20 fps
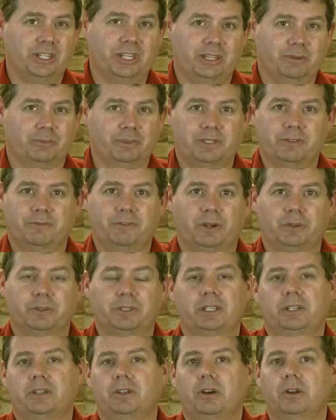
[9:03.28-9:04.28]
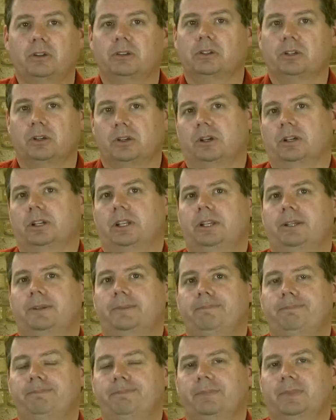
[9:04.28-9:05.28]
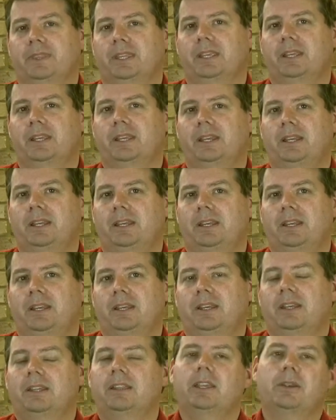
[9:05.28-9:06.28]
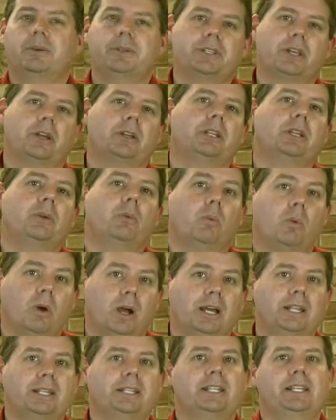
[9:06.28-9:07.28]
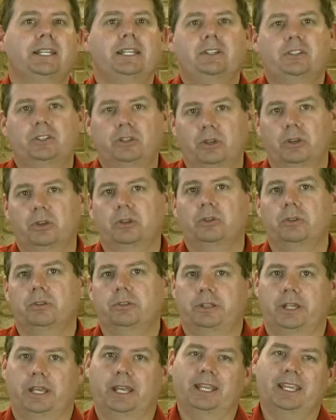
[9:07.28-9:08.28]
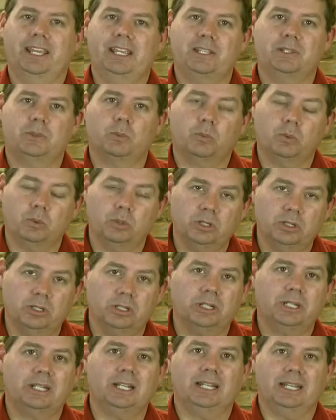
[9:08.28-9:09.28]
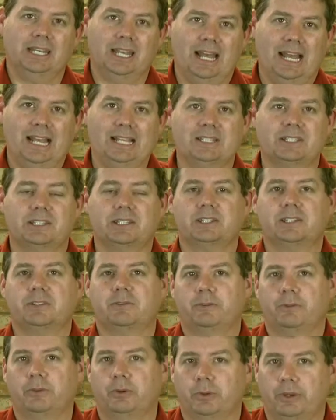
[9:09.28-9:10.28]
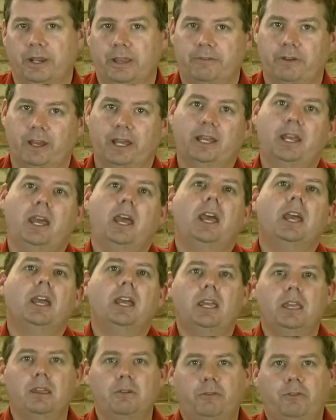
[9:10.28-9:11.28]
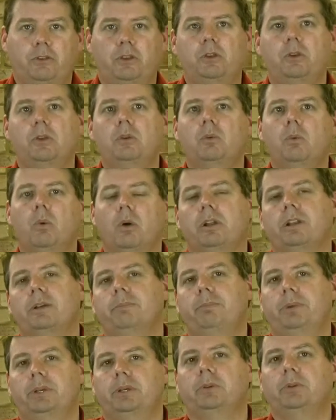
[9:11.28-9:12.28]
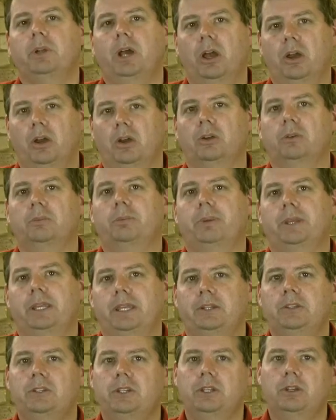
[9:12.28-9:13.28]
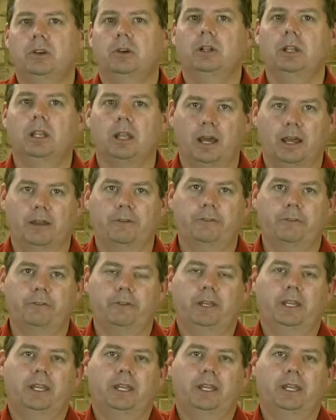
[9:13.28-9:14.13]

that was faulty, not God. There is only one eternal thing. His word lasts forever. If you want to build hope into your life,